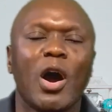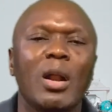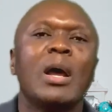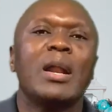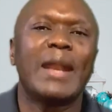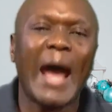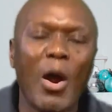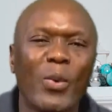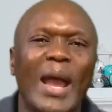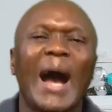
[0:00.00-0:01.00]
Now we
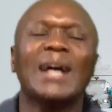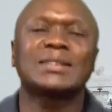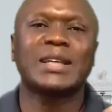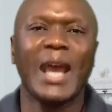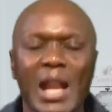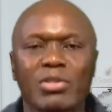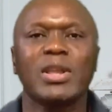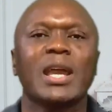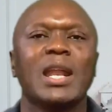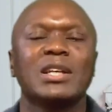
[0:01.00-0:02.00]
ask anything
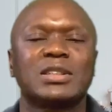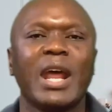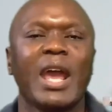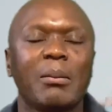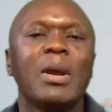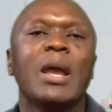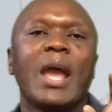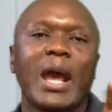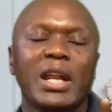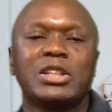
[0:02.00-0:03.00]
in His name, and
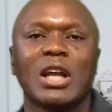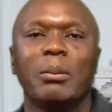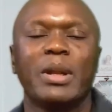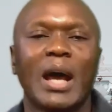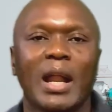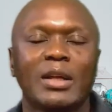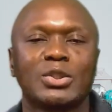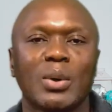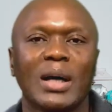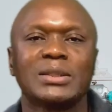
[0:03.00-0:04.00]
it shall be done unto us.